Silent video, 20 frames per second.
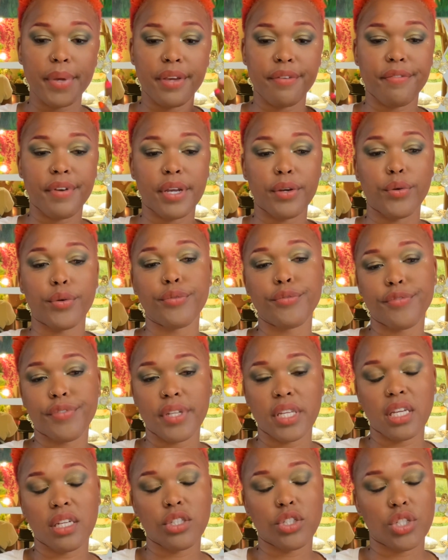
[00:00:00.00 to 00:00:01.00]
if I don't feel
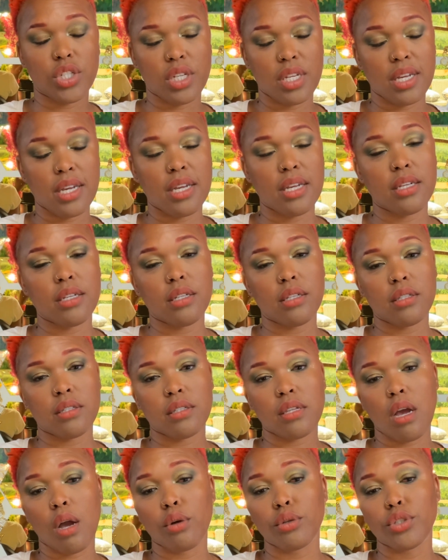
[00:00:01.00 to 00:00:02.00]
like she is
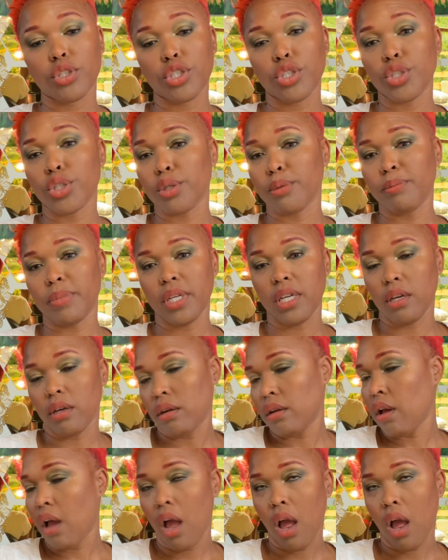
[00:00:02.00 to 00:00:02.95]
how she should be,